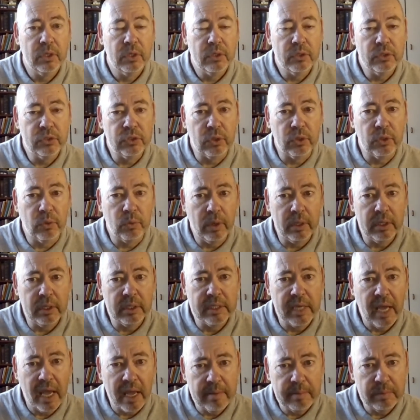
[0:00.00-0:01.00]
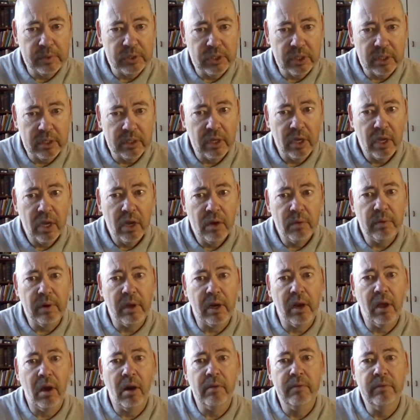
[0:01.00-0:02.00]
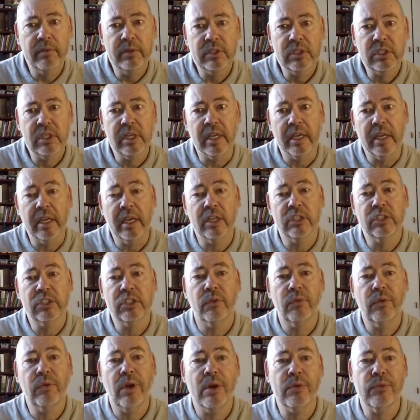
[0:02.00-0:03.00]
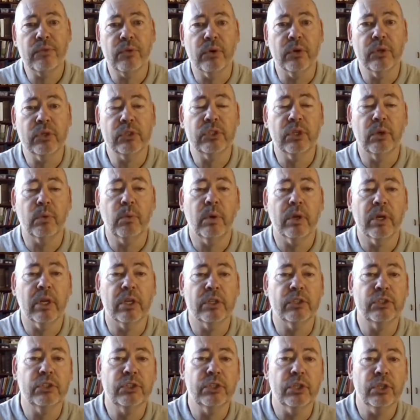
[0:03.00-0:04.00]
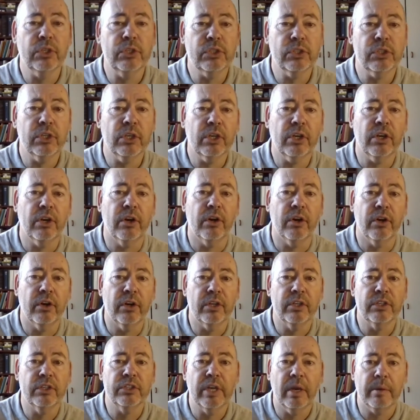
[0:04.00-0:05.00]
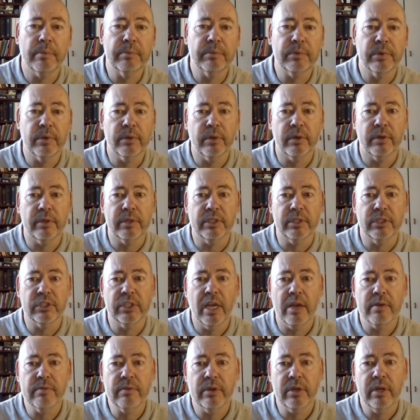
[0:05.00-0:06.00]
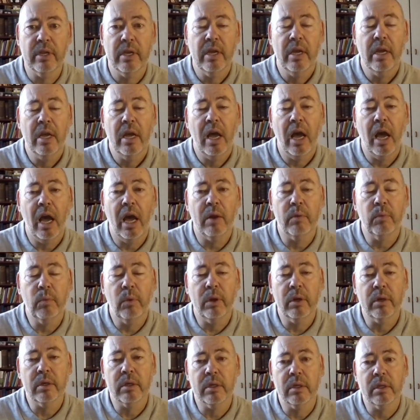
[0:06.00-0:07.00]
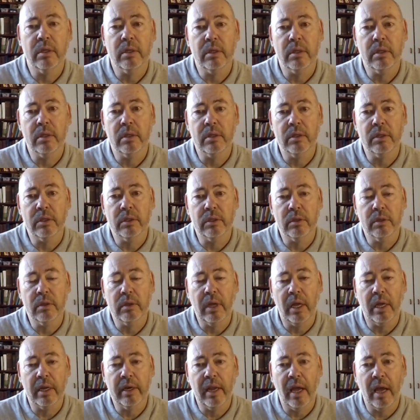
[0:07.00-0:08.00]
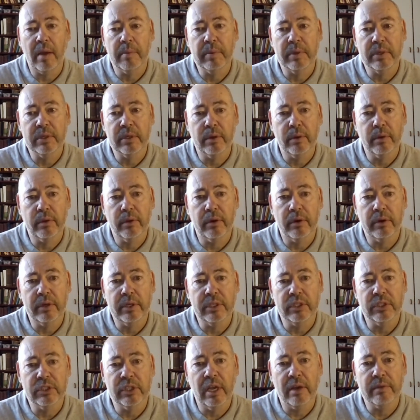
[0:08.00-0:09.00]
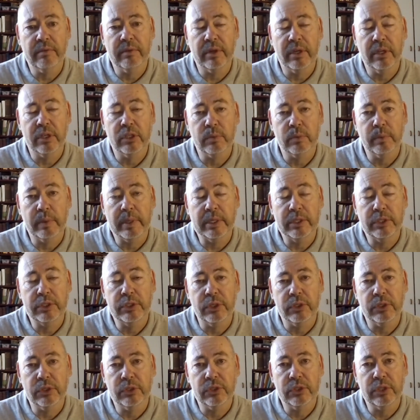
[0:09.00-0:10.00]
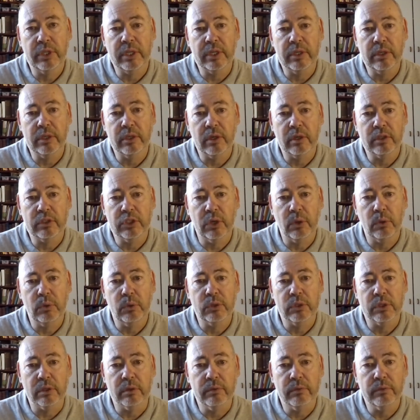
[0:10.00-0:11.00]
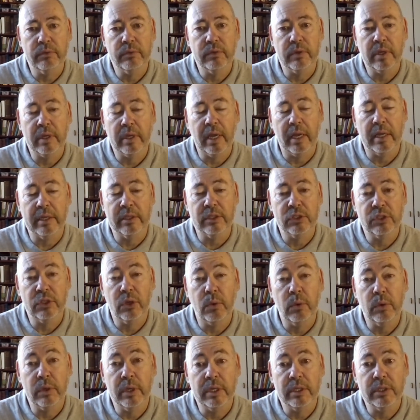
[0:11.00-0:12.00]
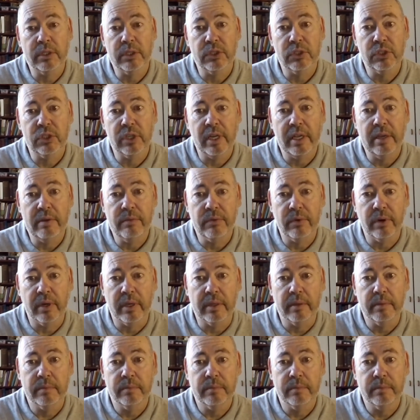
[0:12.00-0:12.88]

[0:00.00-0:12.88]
So what time is it? Well, obviously it's a reference to what has just occurred in chapter 37, and what had happened in 37 is we had just seen Joseph get sold into slavery.